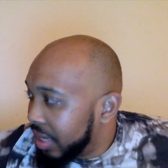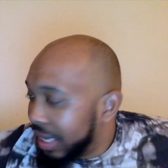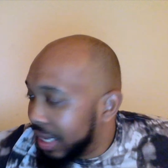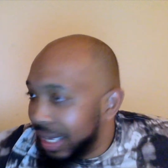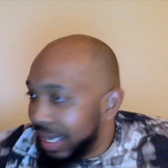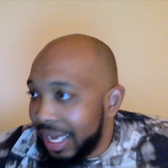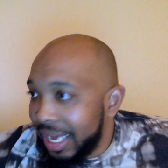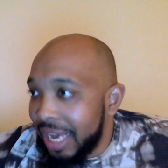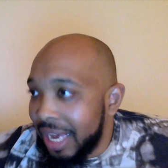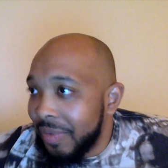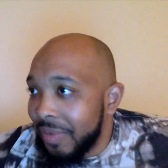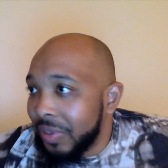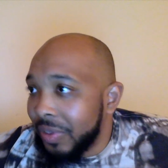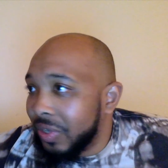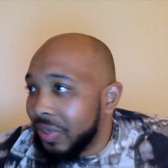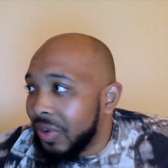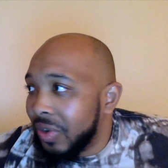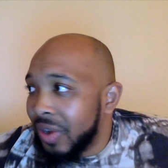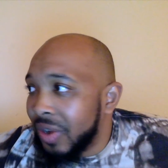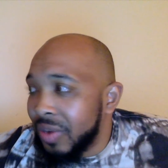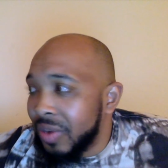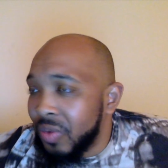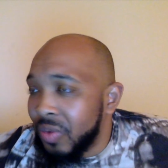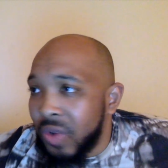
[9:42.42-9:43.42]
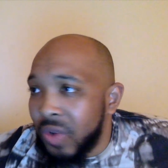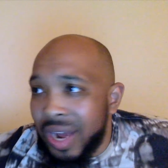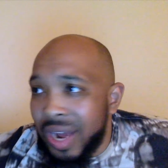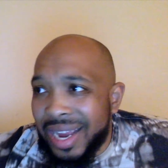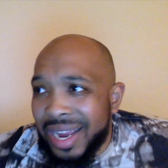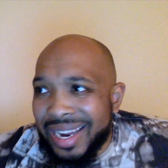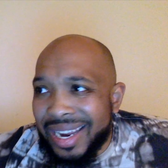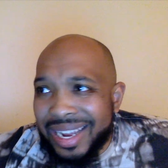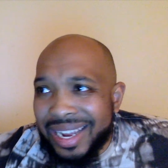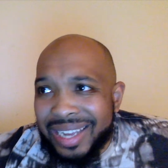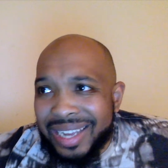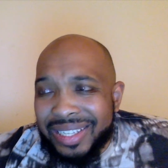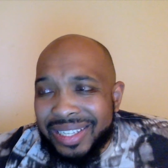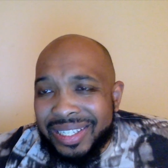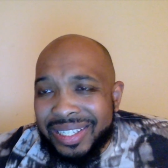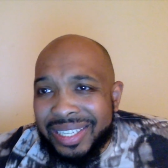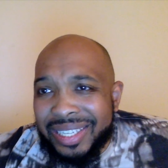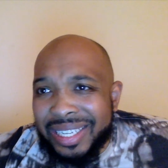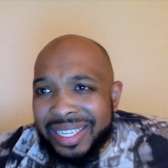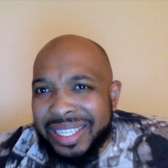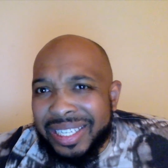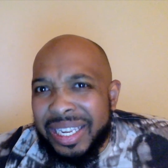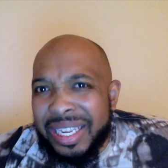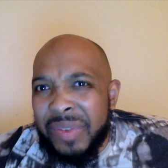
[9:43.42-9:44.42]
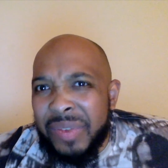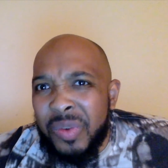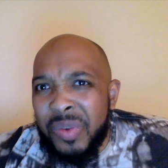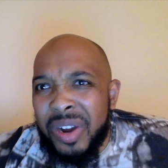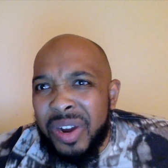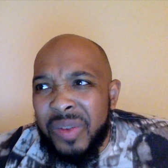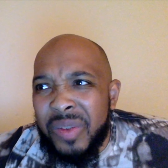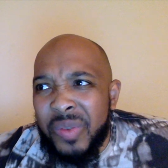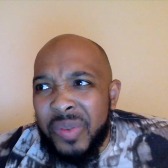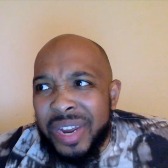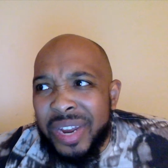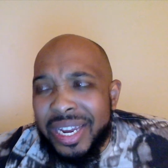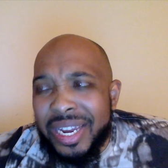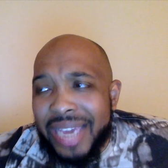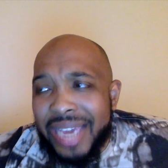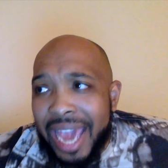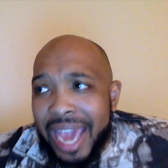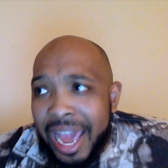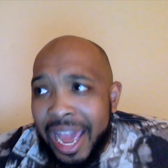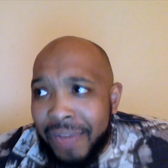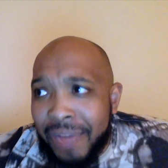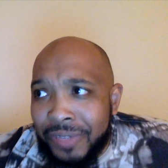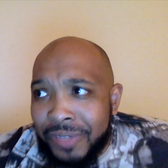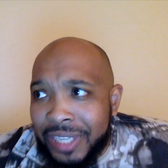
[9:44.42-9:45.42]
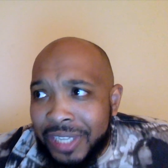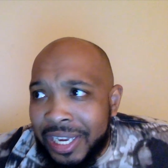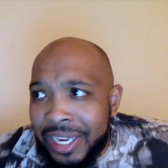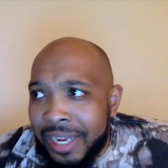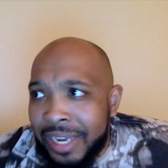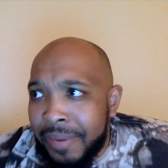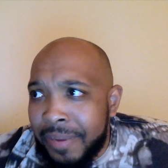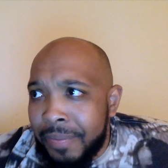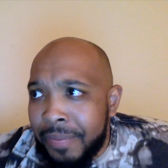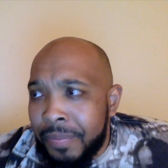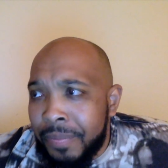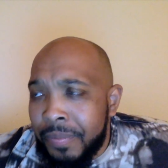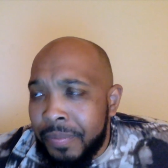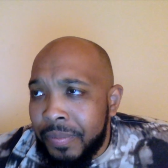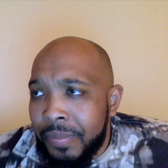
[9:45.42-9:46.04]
he was on, what, a 61-win Cavs team?